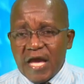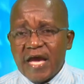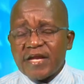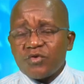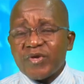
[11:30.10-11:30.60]

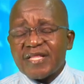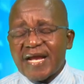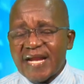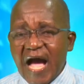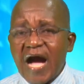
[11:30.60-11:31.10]
and with
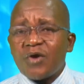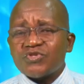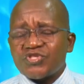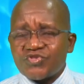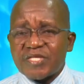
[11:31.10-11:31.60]
an
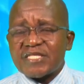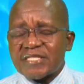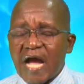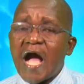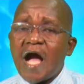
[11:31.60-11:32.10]

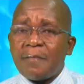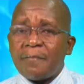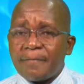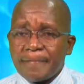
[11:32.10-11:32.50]
outstretched arm.